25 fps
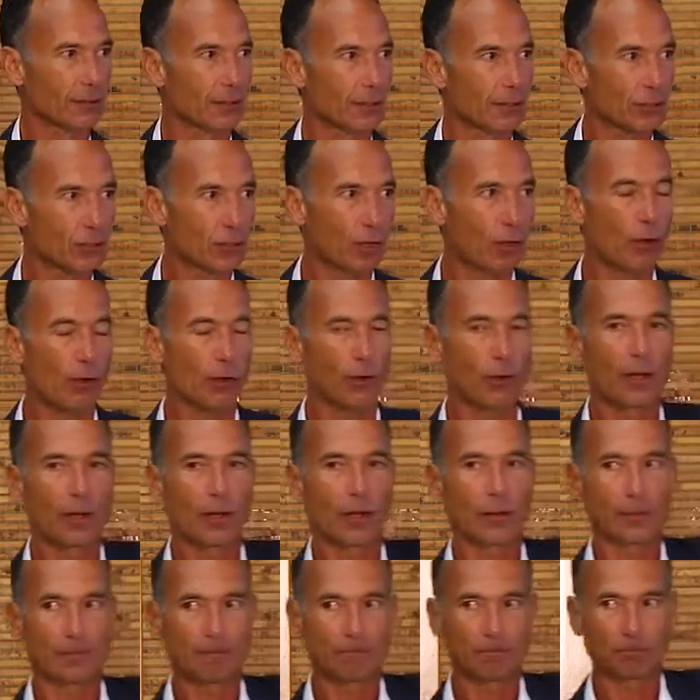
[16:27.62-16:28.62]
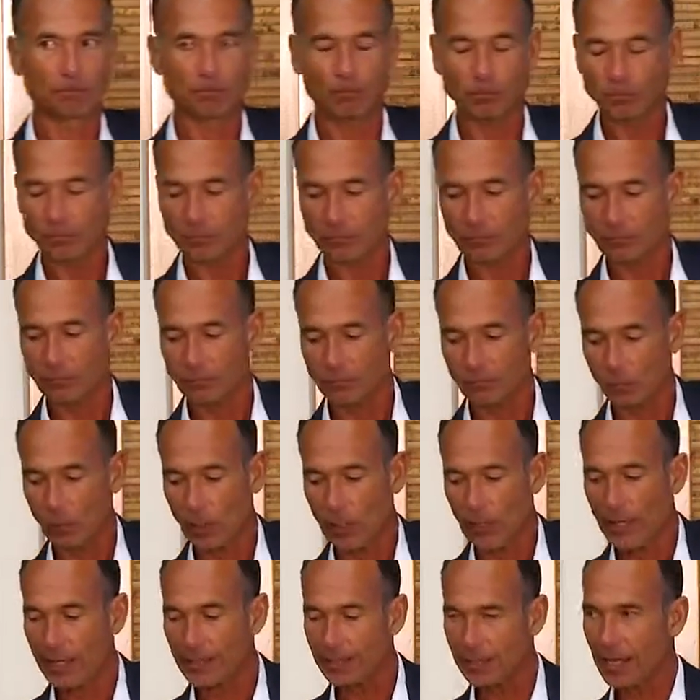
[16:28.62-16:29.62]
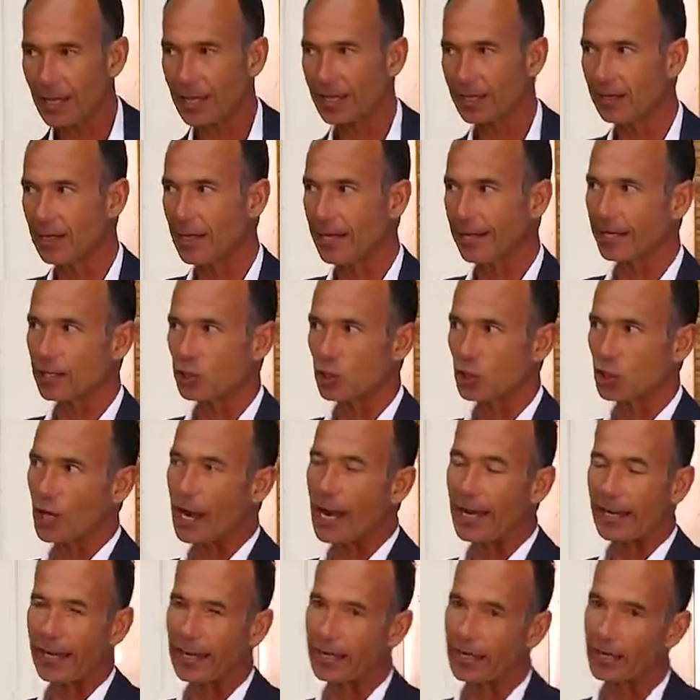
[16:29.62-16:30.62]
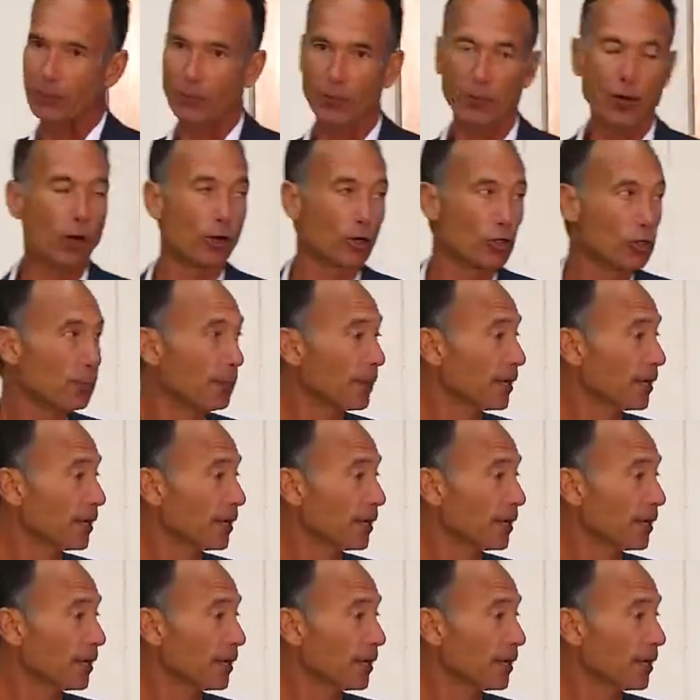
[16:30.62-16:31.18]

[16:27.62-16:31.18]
So it's kind of like a shotgun approach,